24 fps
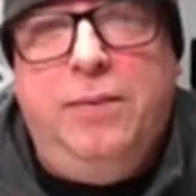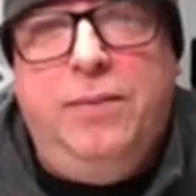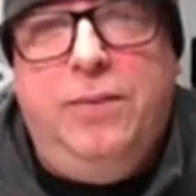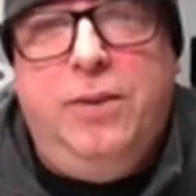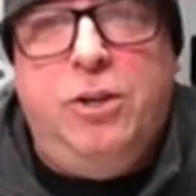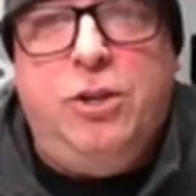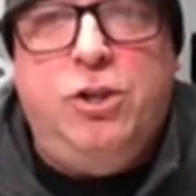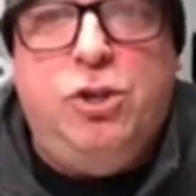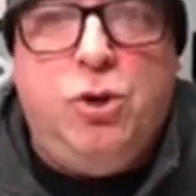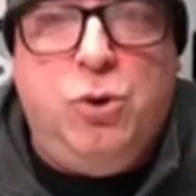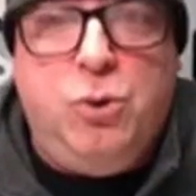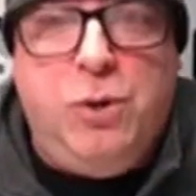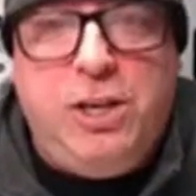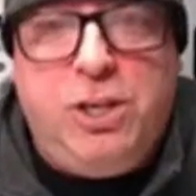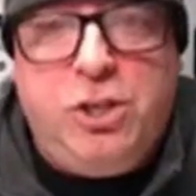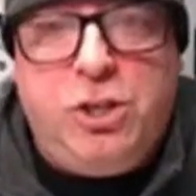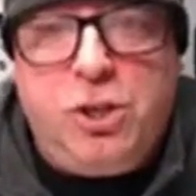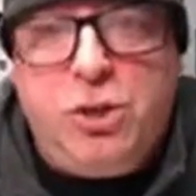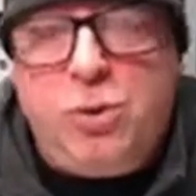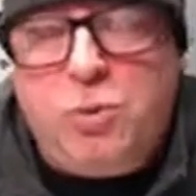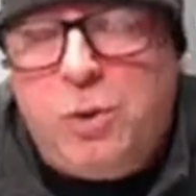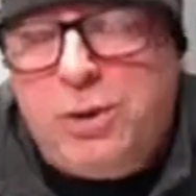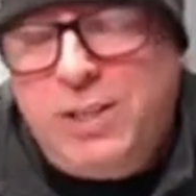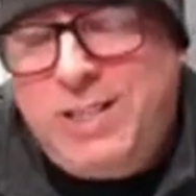There's
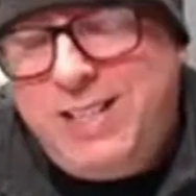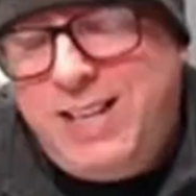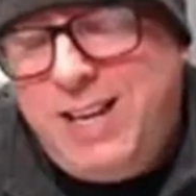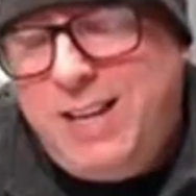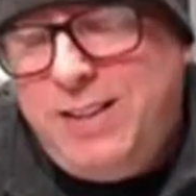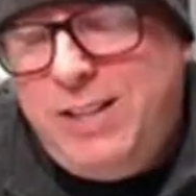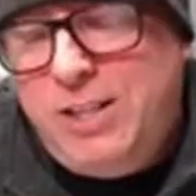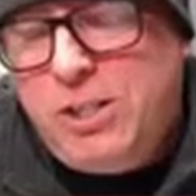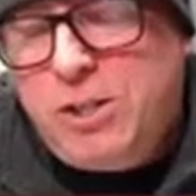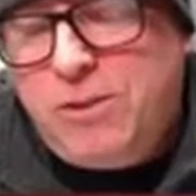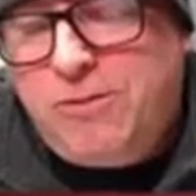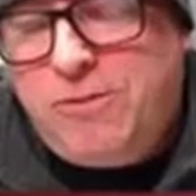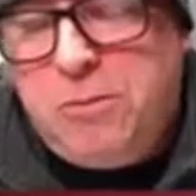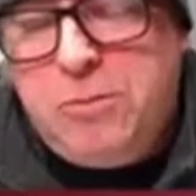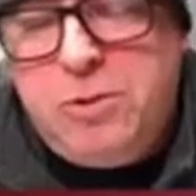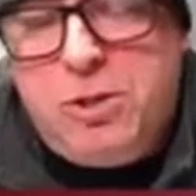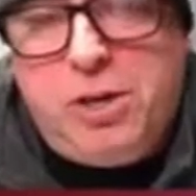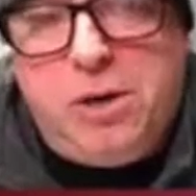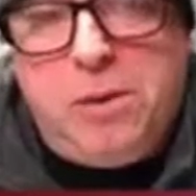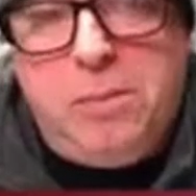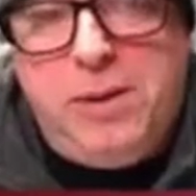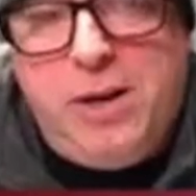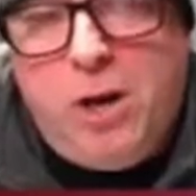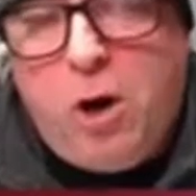creatures. Once again, these are from
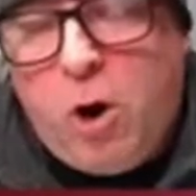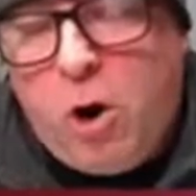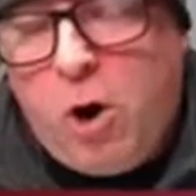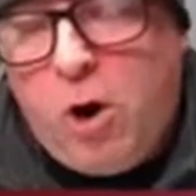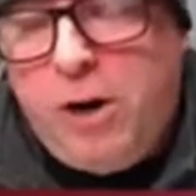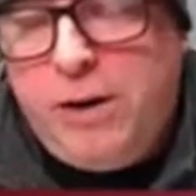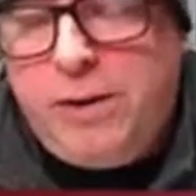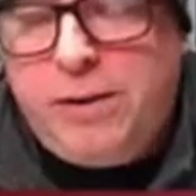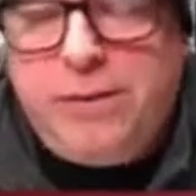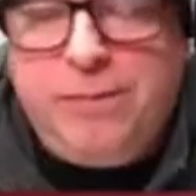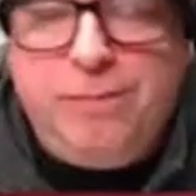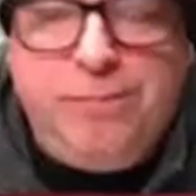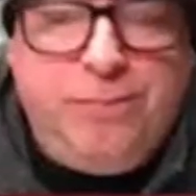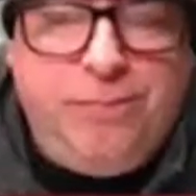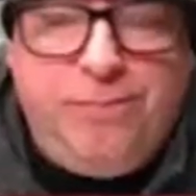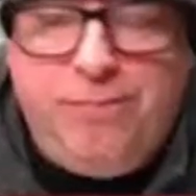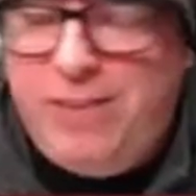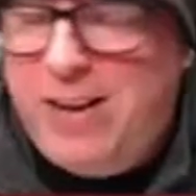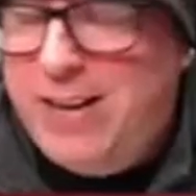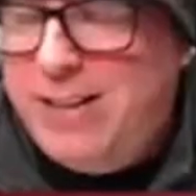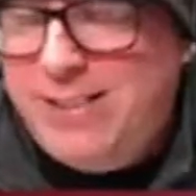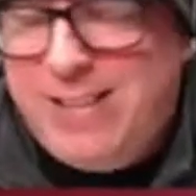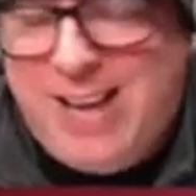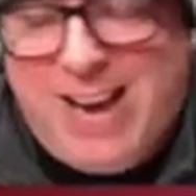Jeremy Hart.
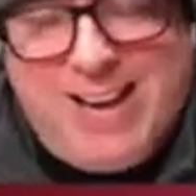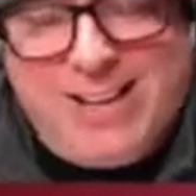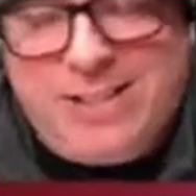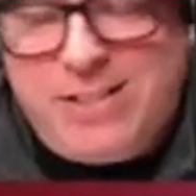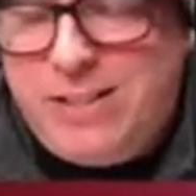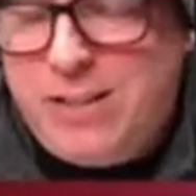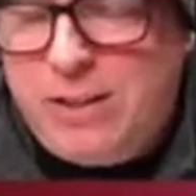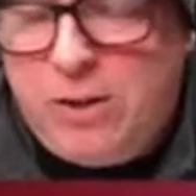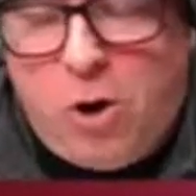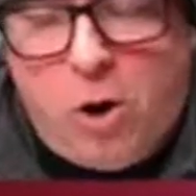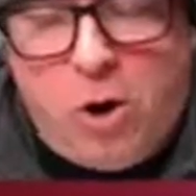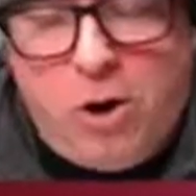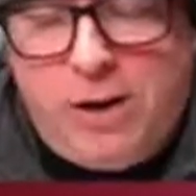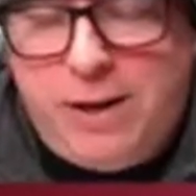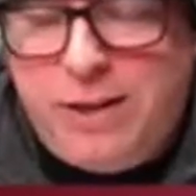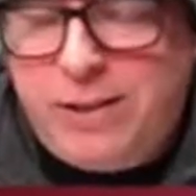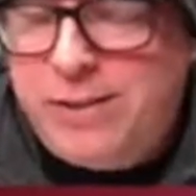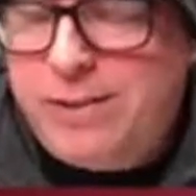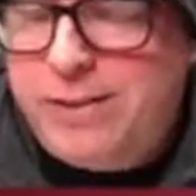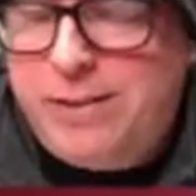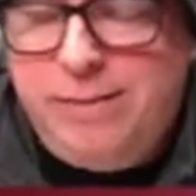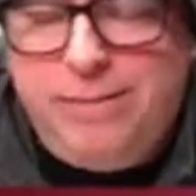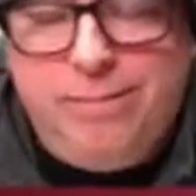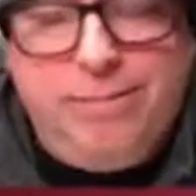Fantastic
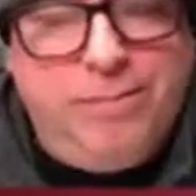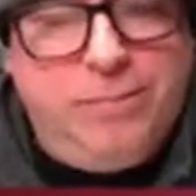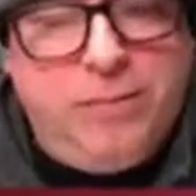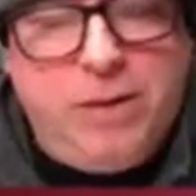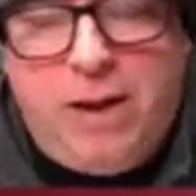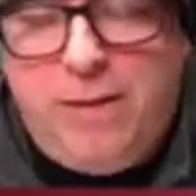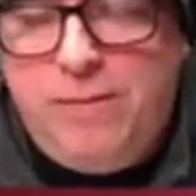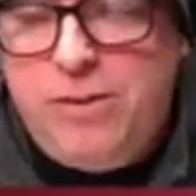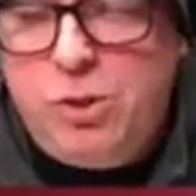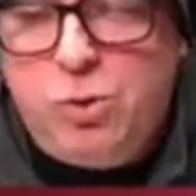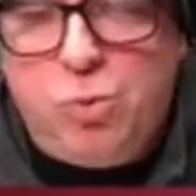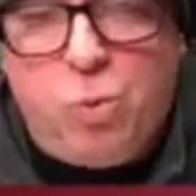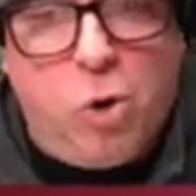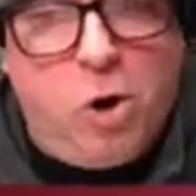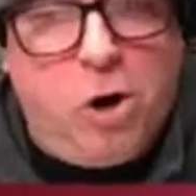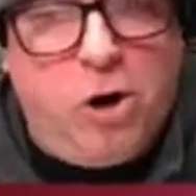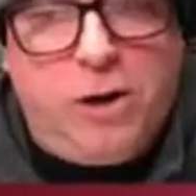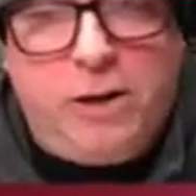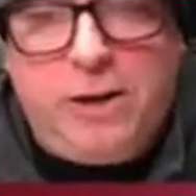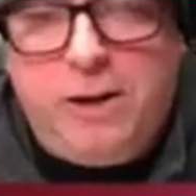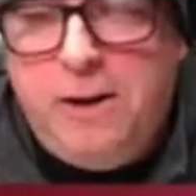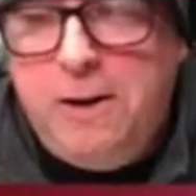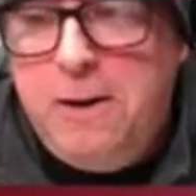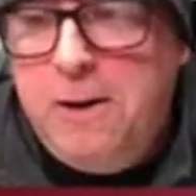artist. Love his
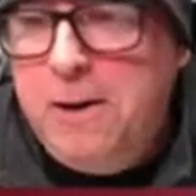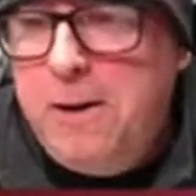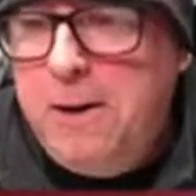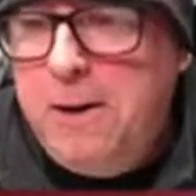work.